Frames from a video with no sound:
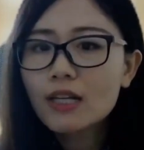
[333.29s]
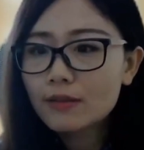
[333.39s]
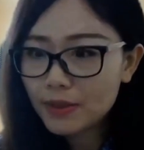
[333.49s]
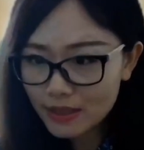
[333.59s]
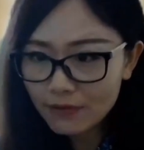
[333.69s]

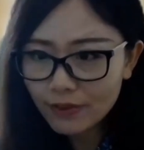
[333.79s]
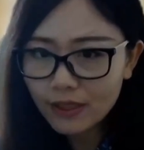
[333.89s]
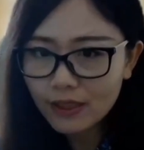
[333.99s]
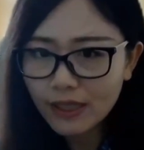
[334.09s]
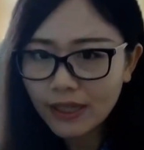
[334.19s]

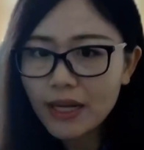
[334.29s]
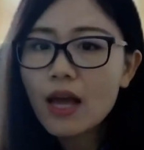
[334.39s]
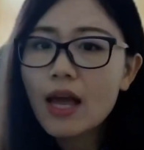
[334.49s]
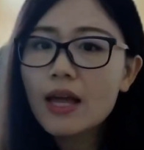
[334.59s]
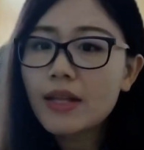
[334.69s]
specifically
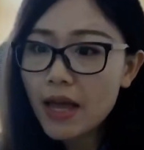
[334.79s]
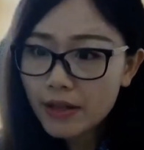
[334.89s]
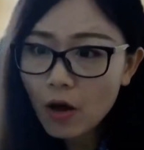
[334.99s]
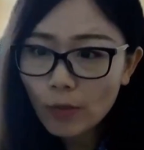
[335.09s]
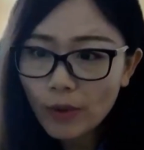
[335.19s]
an
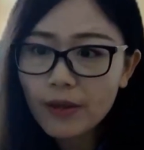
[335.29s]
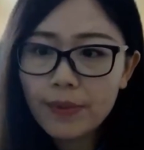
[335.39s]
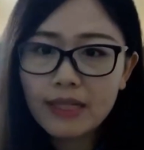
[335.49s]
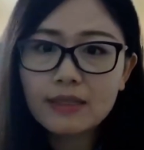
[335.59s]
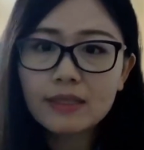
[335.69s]

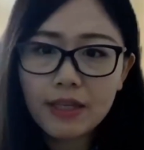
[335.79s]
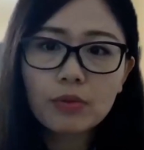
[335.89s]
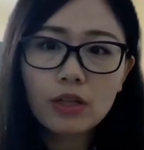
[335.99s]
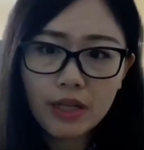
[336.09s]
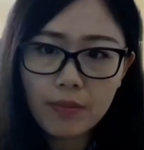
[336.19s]
NLP-based deep
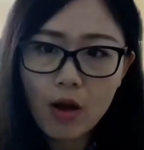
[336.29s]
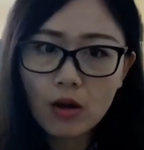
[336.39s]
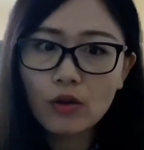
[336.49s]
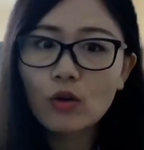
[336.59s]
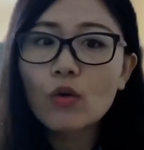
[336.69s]
learning
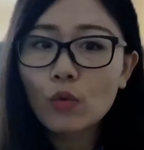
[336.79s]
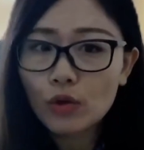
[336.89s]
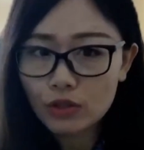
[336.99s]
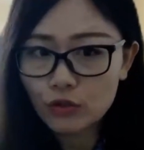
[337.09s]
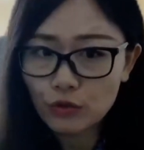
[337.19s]
model,
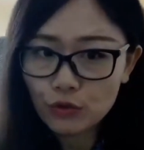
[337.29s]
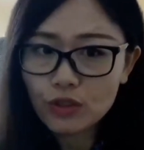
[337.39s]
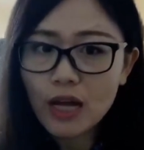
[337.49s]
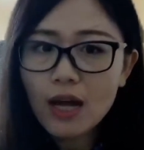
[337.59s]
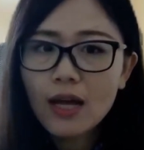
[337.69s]
was used,